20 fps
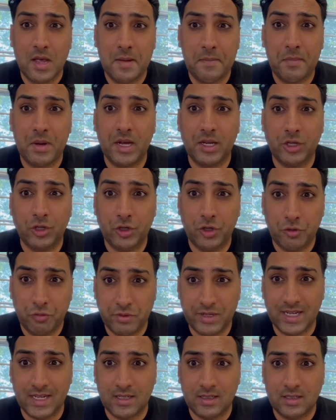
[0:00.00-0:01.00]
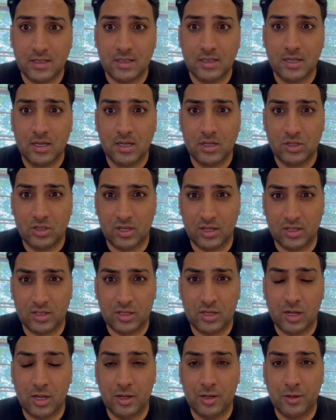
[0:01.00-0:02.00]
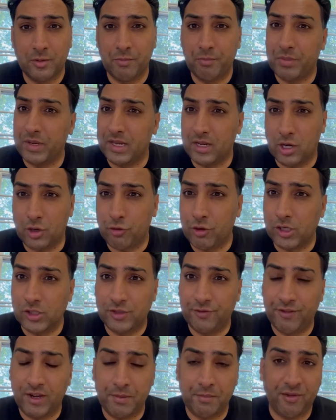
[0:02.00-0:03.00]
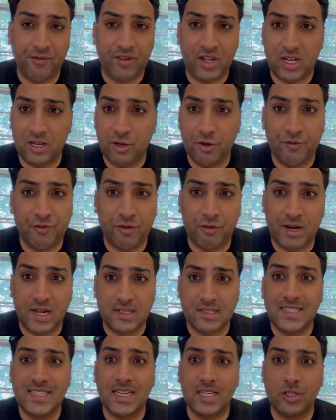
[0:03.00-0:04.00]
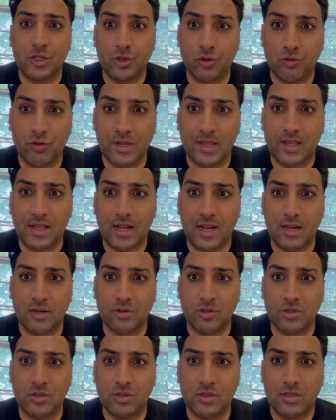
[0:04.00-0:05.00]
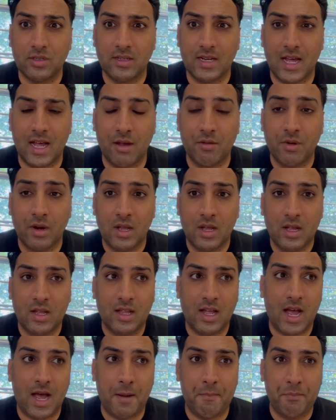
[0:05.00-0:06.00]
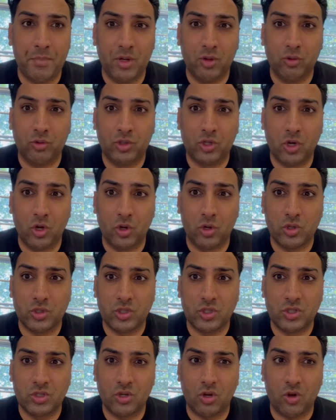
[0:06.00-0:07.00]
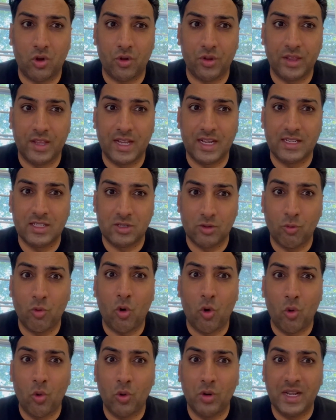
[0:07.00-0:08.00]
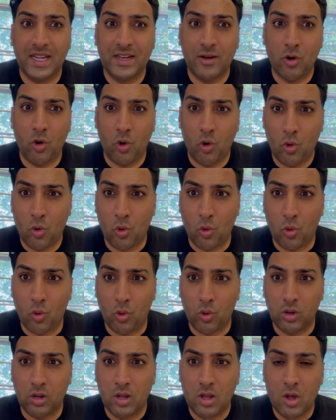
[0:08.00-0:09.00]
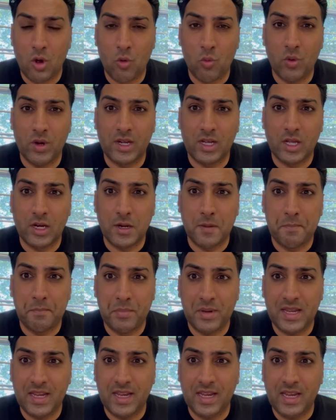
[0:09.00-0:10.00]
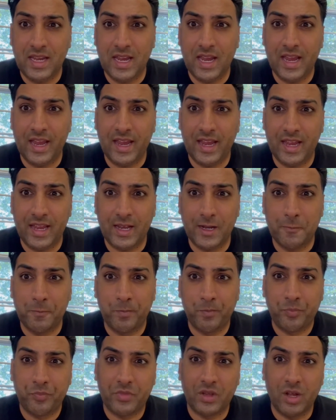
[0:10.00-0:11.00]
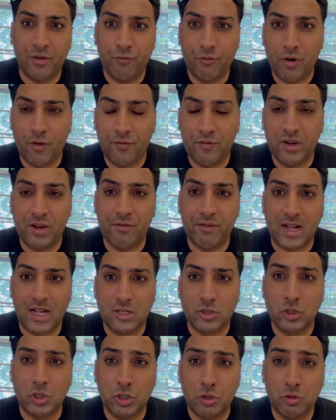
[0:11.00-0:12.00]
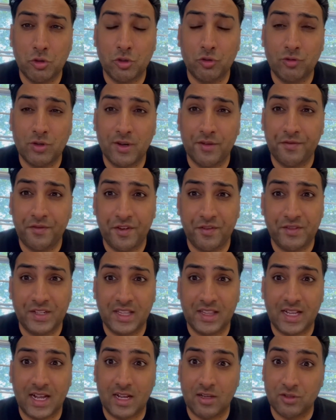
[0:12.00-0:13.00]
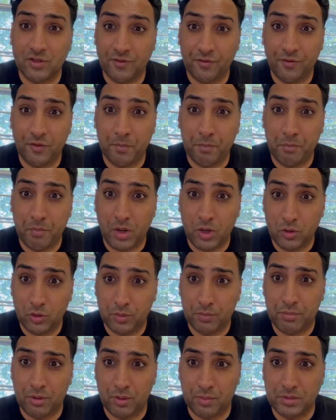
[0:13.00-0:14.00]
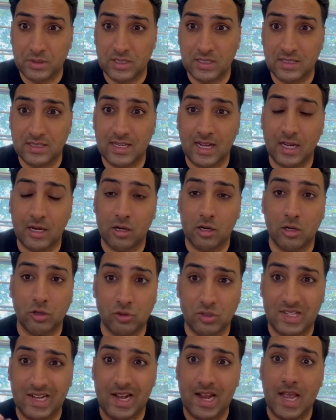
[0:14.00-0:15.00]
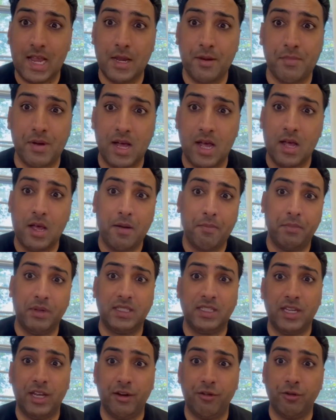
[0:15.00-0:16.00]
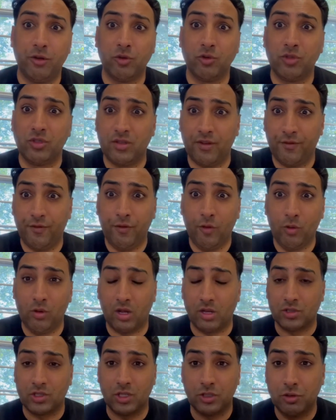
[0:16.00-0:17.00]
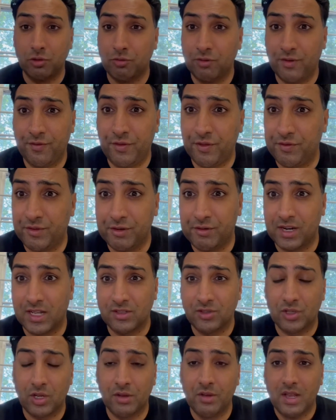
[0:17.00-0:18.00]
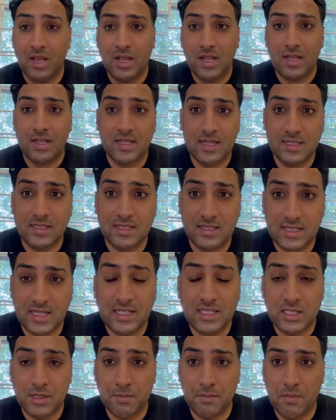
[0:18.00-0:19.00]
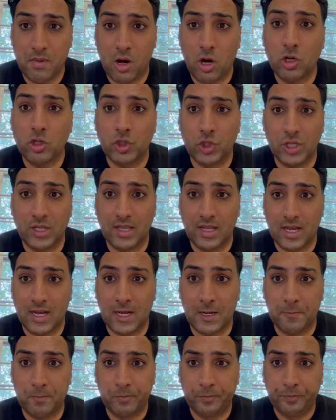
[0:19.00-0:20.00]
per unit. So it's going to be a gross development value of around 600,000. Now, our build costs on this, all in all, we're going to be in roughly around 250,000 for both properties. That includes labour, materials, the full lot. So 250 grand. So there's a decent margin there.